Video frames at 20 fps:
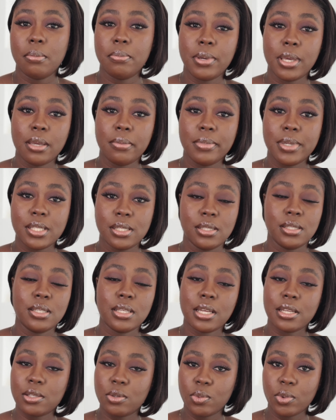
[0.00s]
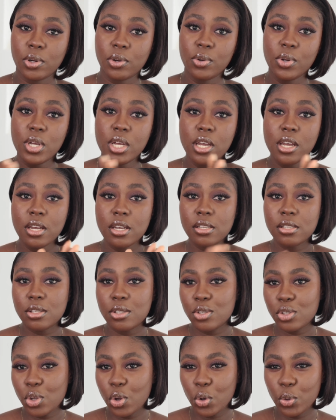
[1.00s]
pigments as well.
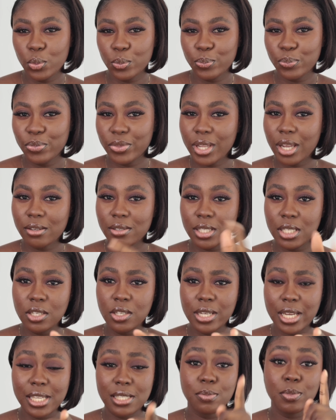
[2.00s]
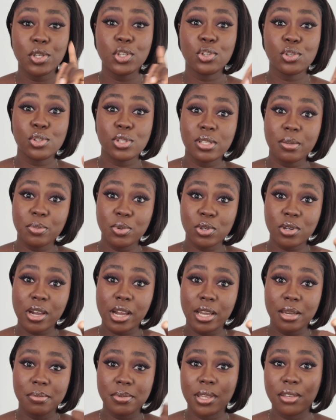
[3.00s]
So I'll see you guys. Make sure to
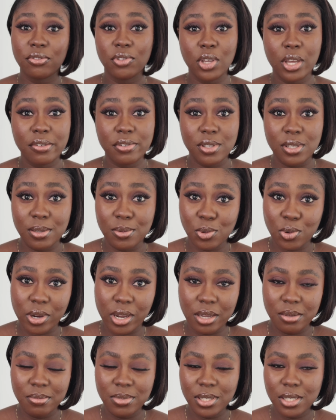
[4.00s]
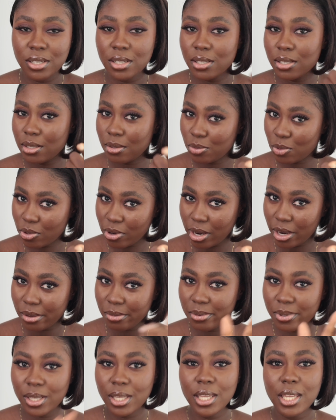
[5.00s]
subscribe if you haven't subscribed.
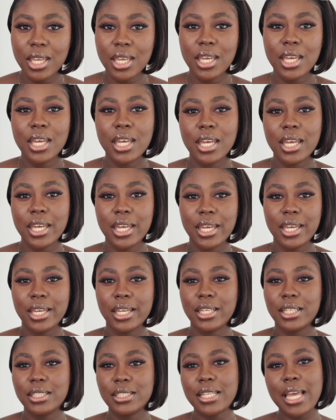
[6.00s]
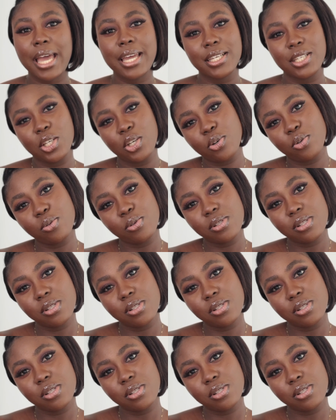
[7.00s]
Subscribe, and adios.